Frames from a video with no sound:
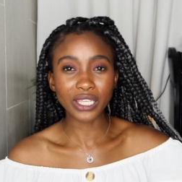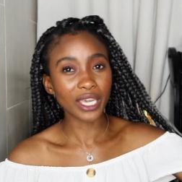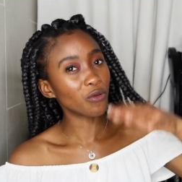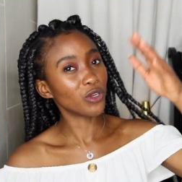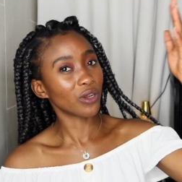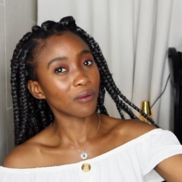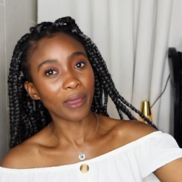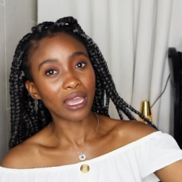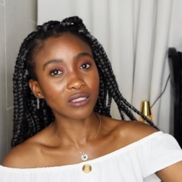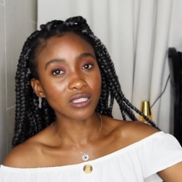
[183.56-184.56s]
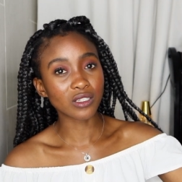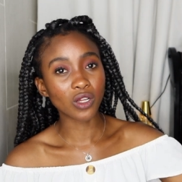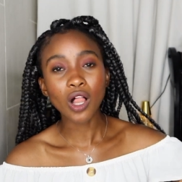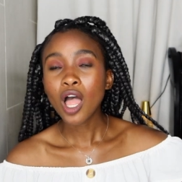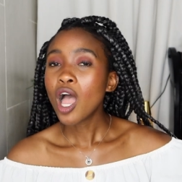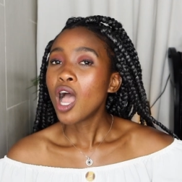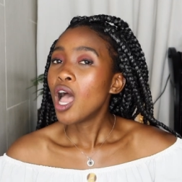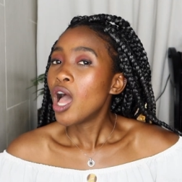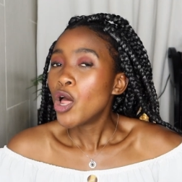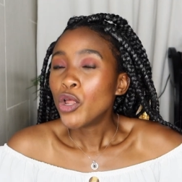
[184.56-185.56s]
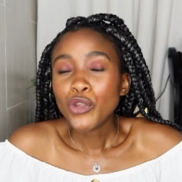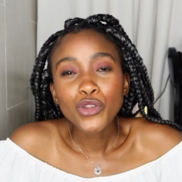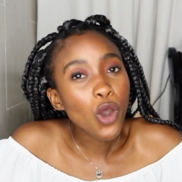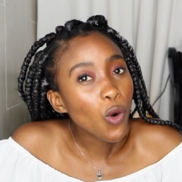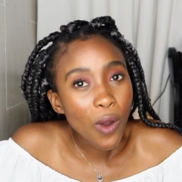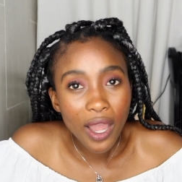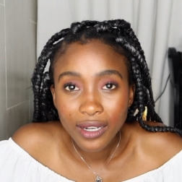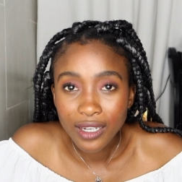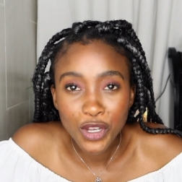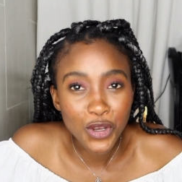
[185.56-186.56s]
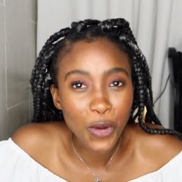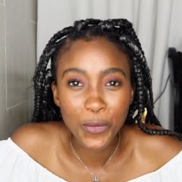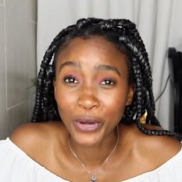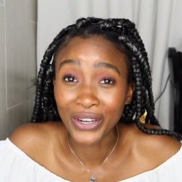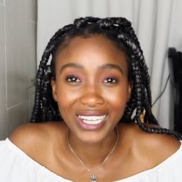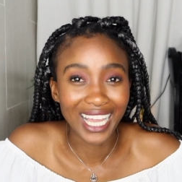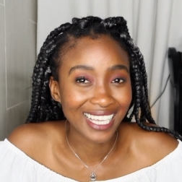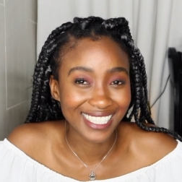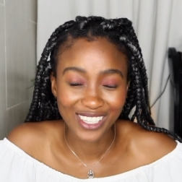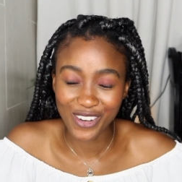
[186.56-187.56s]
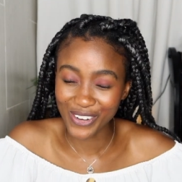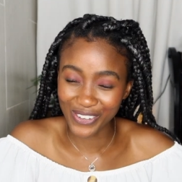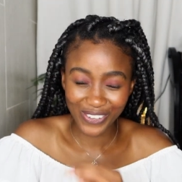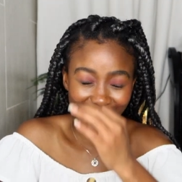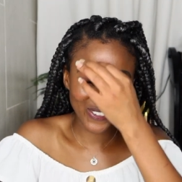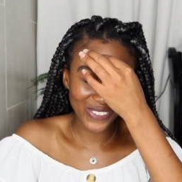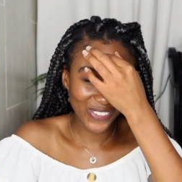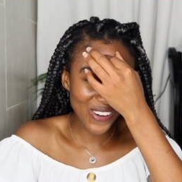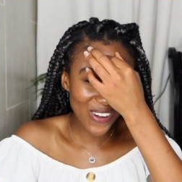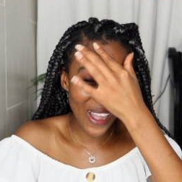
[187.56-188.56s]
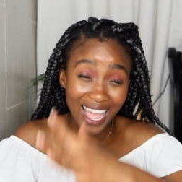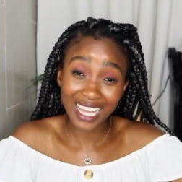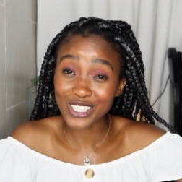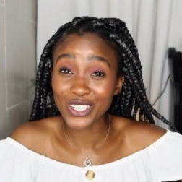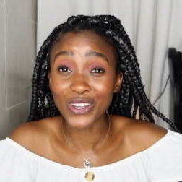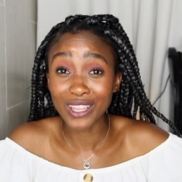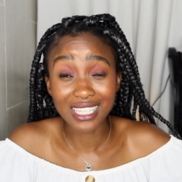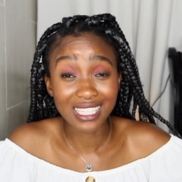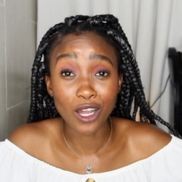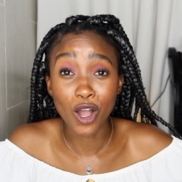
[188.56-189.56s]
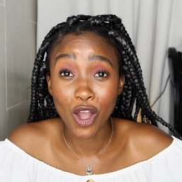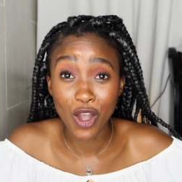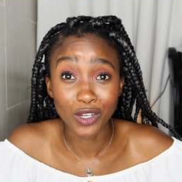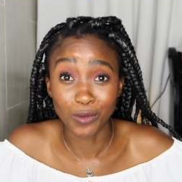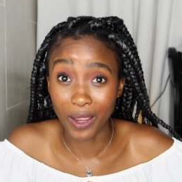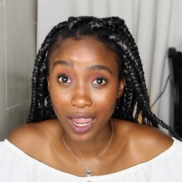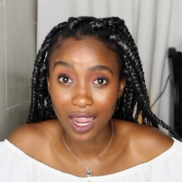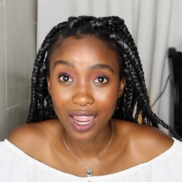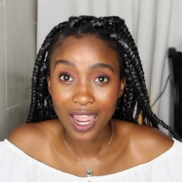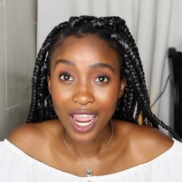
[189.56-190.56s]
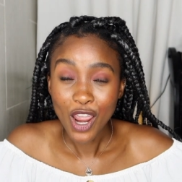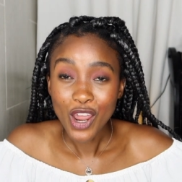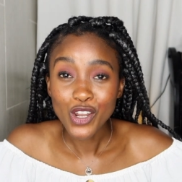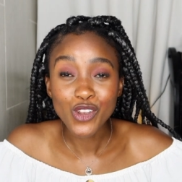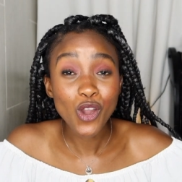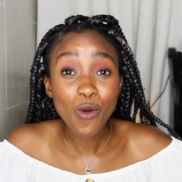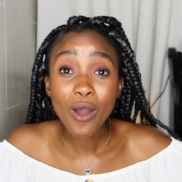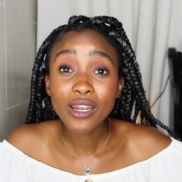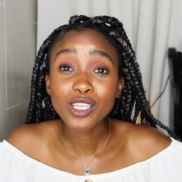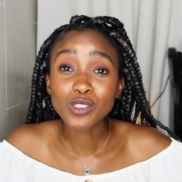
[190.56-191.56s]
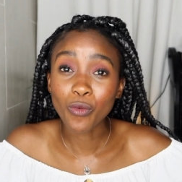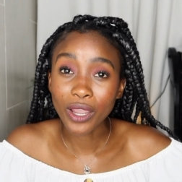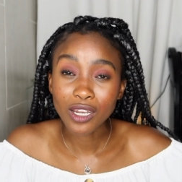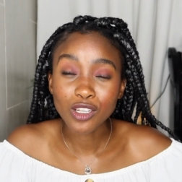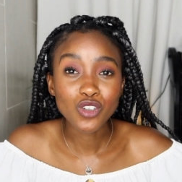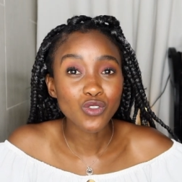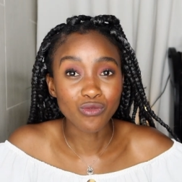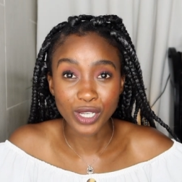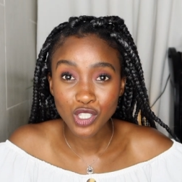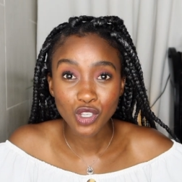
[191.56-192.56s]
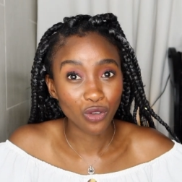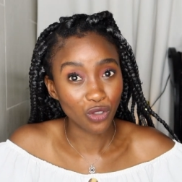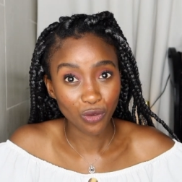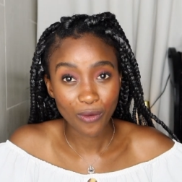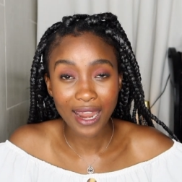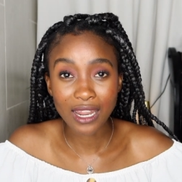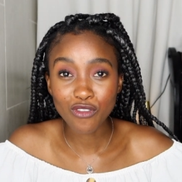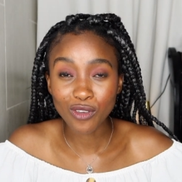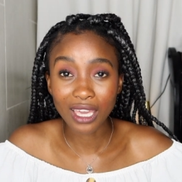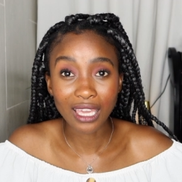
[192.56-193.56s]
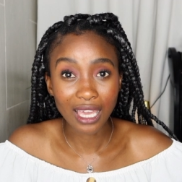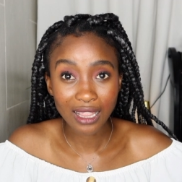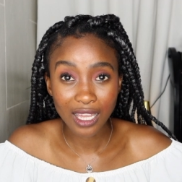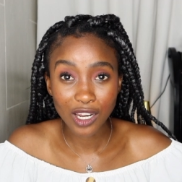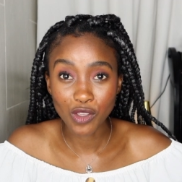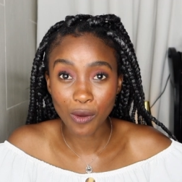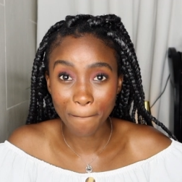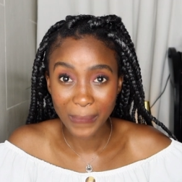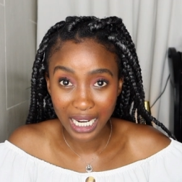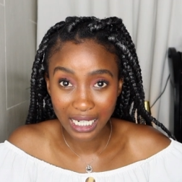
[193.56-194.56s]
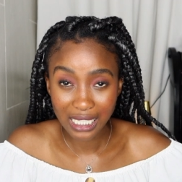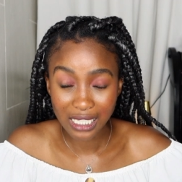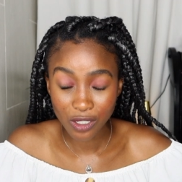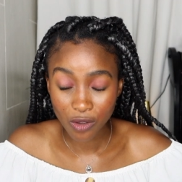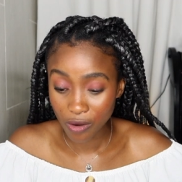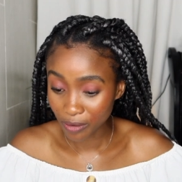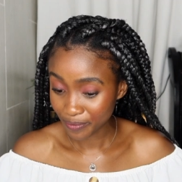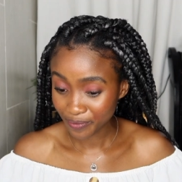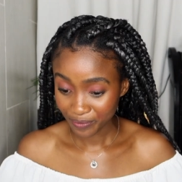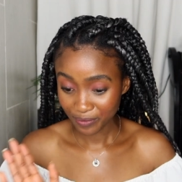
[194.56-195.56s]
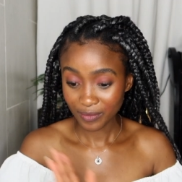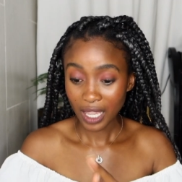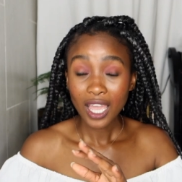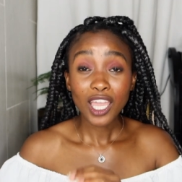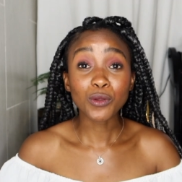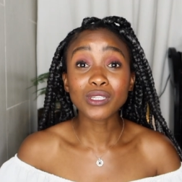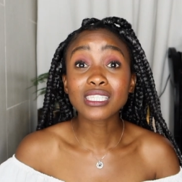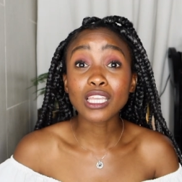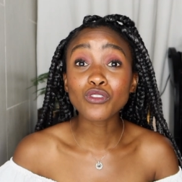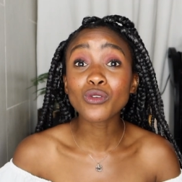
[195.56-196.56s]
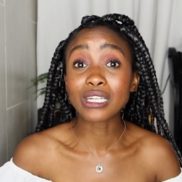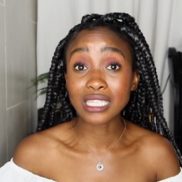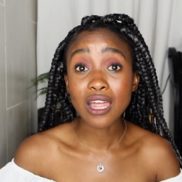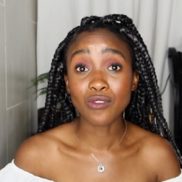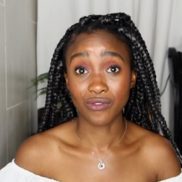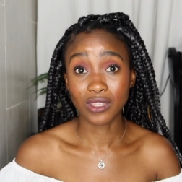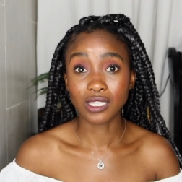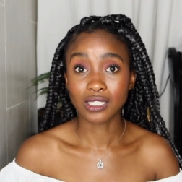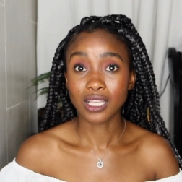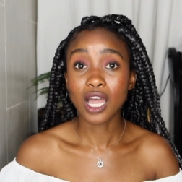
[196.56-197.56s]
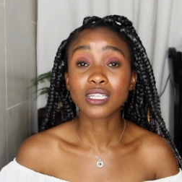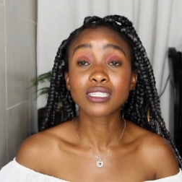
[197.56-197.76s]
carried on a pedestal. Nobody, guys. I had to learn this the hard way. No one is waiting to rescue you. And if you can get that in your mind, it will save you a ton of things, a